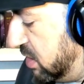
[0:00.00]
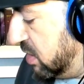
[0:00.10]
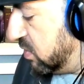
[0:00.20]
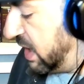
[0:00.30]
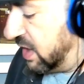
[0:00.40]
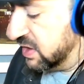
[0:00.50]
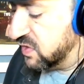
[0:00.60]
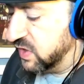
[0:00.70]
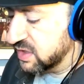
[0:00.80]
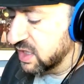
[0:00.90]
Wow, this
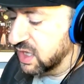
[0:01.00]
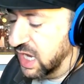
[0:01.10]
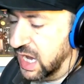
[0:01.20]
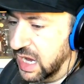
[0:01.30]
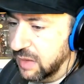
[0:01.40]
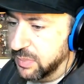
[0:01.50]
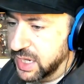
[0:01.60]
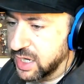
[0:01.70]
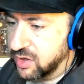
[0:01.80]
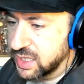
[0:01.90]
feels a lot
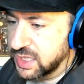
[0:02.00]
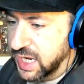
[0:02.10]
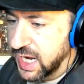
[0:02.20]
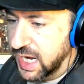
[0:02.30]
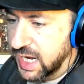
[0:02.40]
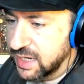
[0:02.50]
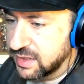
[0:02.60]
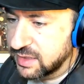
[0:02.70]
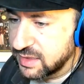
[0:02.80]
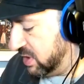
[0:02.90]
bigger in the hand.
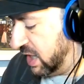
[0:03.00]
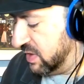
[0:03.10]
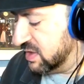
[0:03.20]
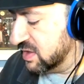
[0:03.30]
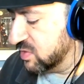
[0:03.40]
Yeah, this is